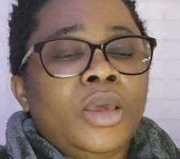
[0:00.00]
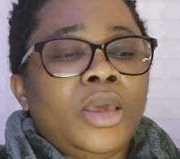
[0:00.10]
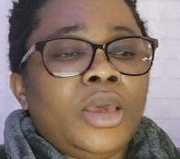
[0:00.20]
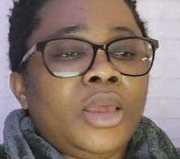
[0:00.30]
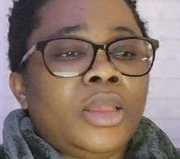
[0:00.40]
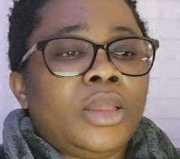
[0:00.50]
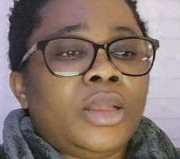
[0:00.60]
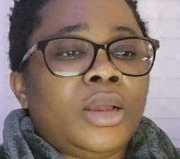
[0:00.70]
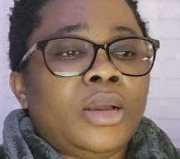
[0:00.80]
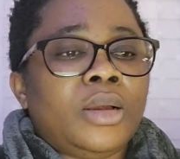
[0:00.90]
Again,
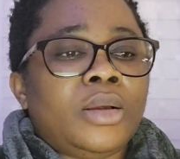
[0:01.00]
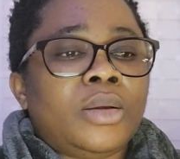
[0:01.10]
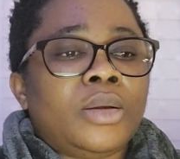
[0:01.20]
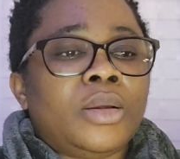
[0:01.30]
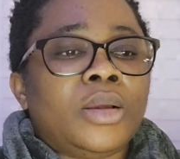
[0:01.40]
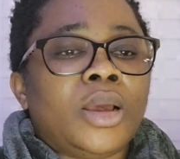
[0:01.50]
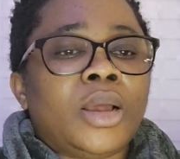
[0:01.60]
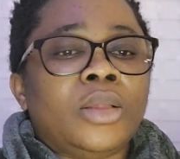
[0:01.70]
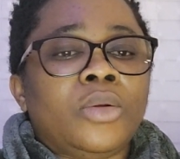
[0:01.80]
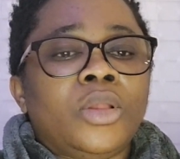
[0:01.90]
I
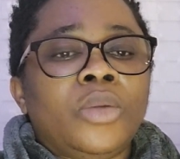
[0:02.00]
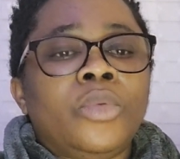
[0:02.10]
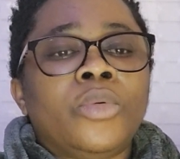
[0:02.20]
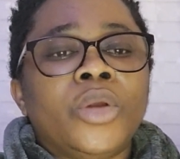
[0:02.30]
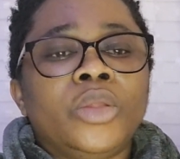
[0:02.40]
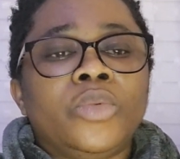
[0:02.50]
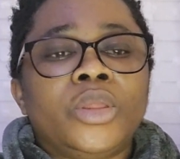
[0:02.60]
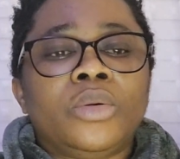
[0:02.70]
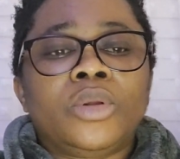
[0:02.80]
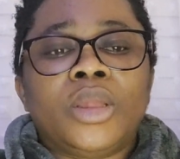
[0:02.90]
can collaborate
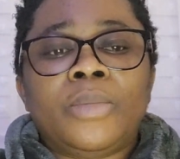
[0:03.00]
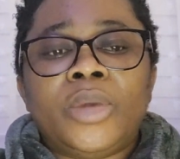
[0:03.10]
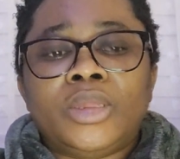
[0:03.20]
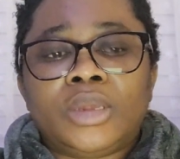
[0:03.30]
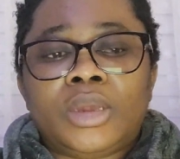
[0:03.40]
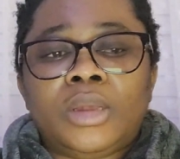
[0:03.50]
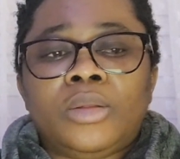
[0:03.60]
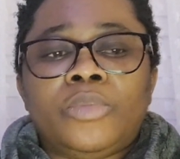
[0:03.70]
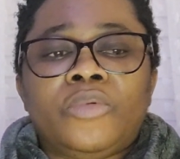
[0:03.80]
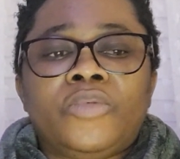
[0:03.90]
with other mental
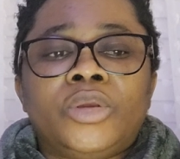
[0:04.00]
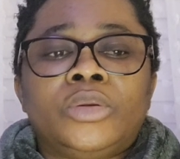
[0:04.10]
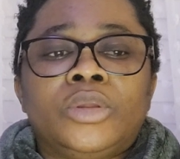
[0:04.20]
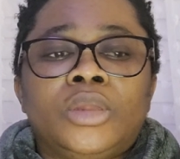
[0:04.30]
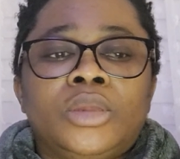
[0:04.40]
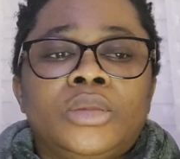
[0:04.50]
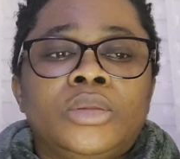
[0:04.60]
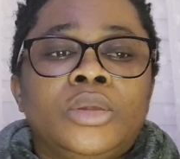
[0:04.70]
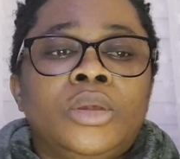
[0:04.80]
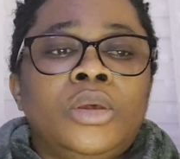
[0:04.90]
health professionals
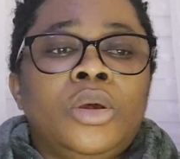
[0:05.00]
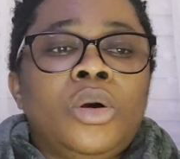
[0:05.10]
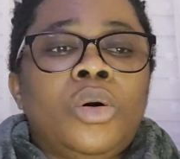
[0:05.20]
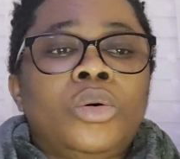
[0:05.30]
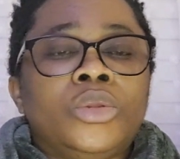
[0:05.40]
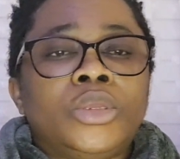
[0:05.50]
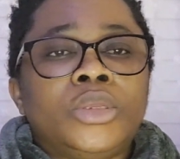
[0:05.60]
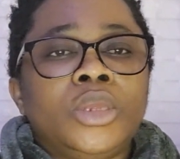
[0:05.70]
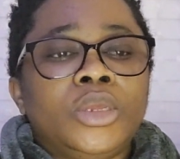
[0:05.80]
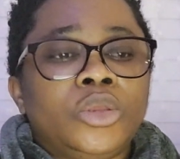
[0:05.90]
or
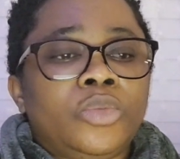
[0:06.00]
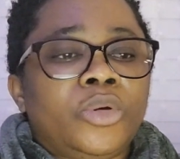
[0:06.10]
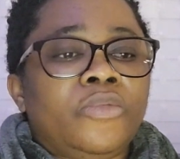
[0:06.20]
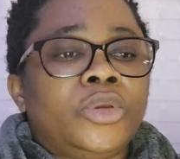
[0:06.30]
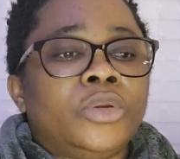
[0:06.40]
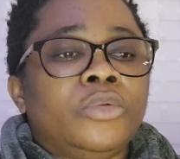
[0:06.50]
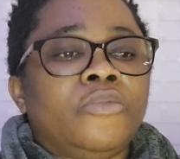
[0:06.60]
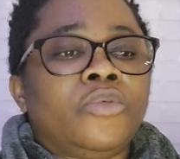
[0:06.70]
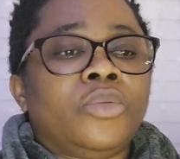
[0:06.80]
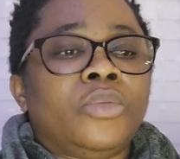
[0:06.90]
seek supervision
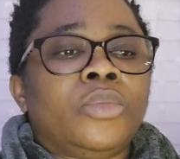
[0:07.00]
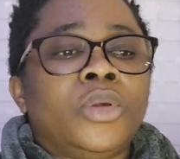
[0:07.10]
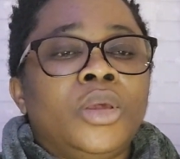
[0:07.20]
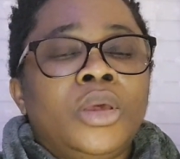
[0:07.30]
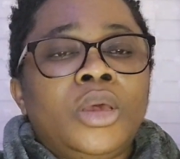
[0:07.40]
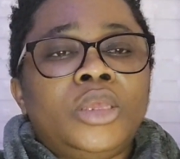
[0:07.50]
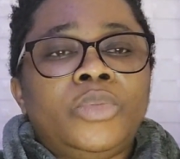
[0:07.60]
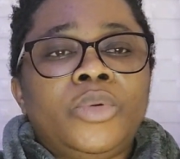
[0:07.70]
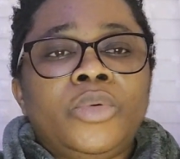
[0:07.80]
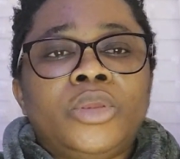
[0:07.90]
from
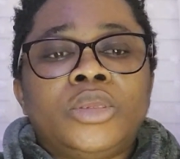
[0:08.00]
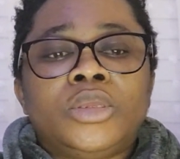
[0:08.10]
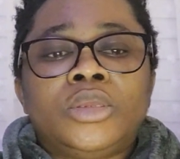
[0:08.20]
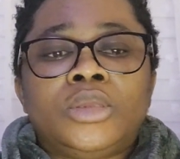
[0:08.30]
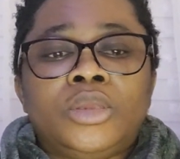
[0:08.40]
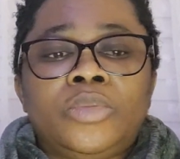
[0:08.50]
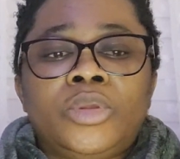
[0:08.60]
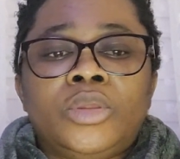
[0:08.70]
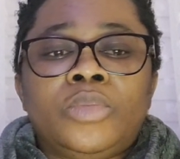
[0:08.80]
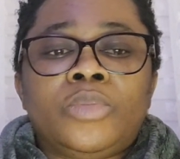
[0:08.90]
experienced
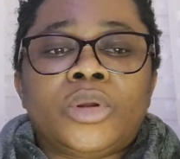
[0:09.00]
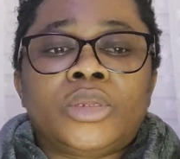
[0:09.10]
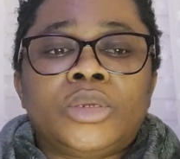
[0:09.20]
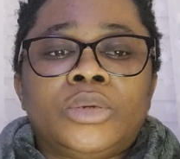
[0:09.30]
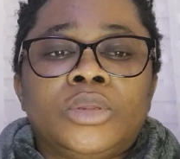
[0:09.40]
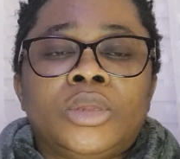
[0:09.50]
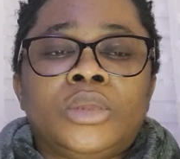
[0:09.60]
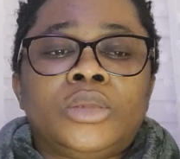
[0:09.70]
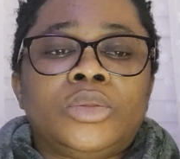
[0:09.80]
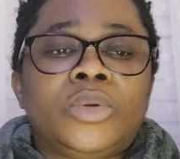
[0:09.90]
CBT
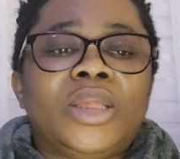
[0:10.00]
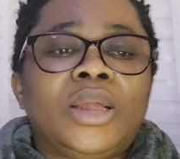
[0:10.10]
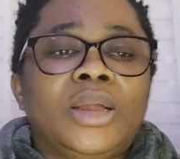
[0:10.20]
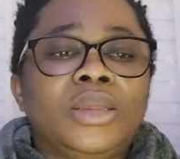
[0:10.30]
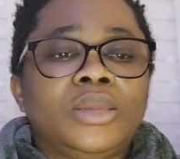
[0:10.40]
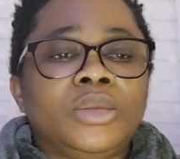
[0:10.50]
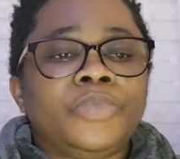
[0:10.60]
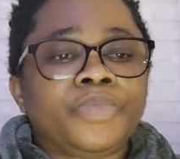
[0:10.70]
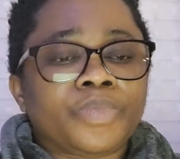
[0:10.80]
practitioners to enhance